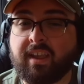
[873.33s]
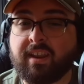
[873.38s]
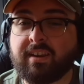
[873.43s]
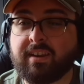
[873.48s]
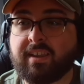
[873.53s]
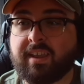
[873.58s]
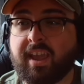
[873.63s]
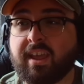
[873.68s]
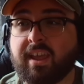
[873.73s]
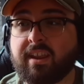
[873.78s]

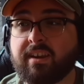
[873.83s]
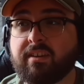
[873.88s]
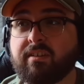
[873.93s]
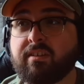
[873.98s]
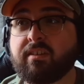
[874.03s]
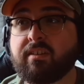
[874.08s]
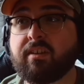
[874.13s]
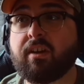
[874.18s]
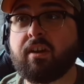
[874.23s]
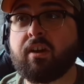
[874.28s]
and
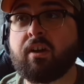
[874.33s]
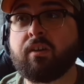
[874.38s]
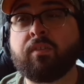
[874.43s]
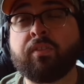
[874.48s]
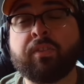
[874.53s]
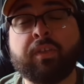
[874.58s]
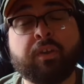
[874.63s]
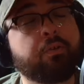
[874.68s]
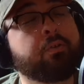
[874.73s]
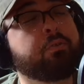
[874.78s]
can,
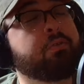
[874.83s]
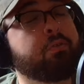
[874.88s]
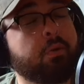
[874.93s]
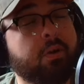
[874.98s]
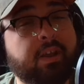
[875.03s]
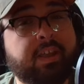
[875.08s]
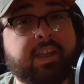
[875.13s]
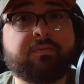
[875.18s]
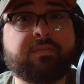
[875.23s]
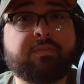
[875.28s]
those
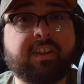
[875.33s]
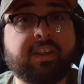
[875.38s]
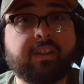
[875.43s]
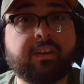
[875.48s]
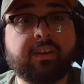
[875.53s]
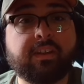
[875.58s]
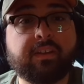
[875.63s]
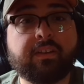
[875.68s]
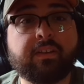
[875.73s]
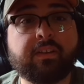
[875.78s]
who are
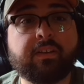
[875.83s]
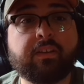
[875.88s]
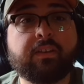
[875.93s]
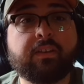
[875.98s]
gifted,